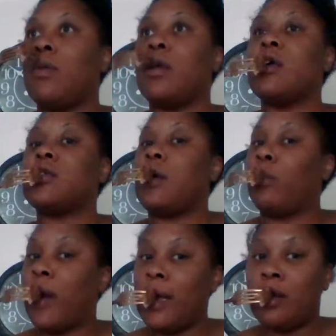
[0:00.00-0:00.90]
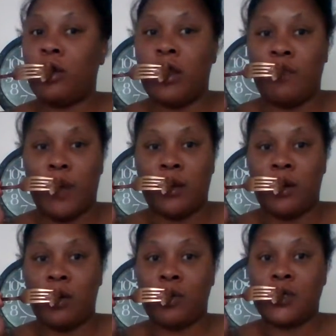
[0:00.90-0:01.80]
it's right underneath my
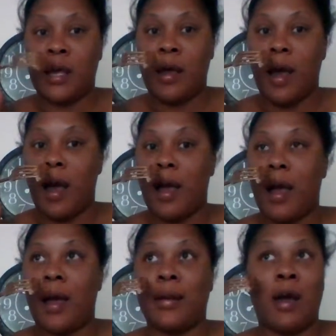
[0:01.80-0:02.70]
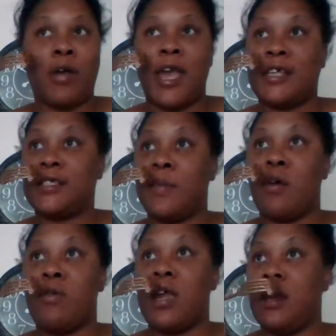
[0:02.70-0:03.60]
nose. I now can't
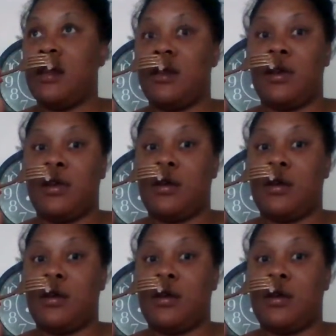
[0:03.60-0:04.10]
smell anything.